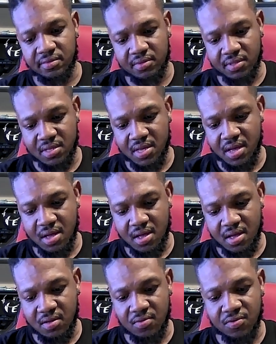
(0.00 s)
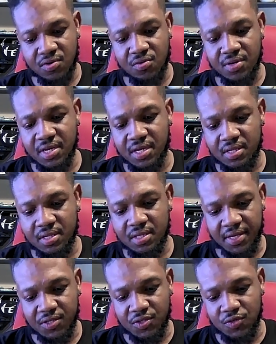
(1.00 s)
Yeah, we don't need it like
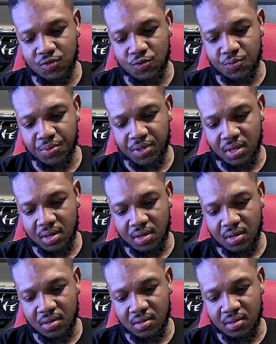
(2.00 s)
super long